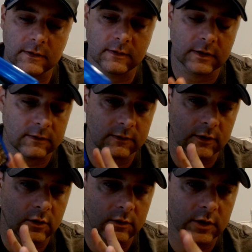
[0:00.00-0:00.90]
It's
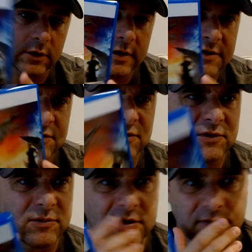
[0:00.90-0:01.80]
so good. There's still
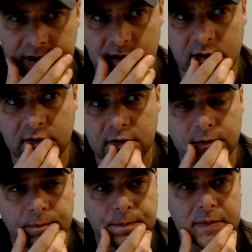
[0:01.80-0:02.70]
some stuff I need to
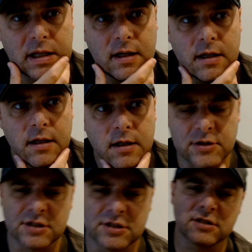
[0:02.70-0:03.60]
do.
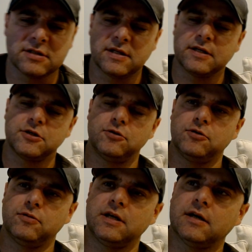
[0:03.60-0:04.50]
Because there's other things you
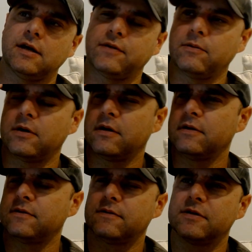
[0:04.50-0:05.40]
do, I forget what
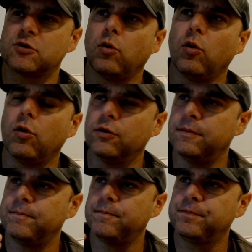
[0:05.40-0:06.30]
it is, it's called.
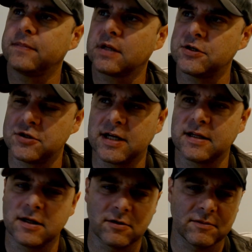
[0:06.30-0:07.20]
Because you get
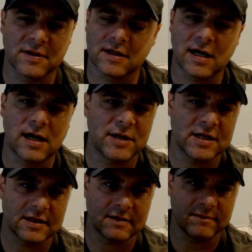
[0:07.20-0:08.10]
like the combat, you
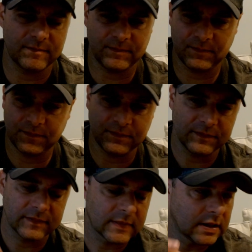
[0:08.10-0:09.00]
get
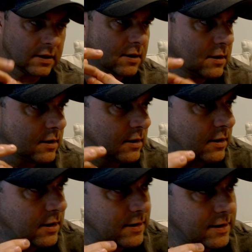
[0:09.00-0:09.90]

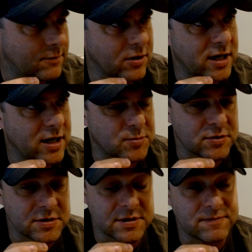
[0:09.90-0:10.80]
and they were
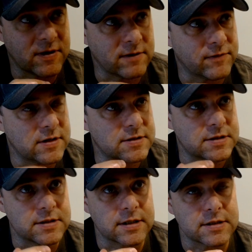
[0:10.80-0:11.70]
espers in Final Fantasy
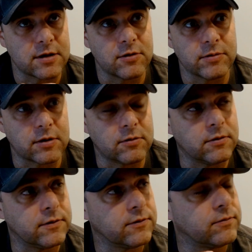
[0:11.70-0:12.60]
VI. I don't know what they're
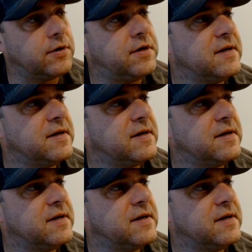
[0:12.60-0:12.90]
called in this one.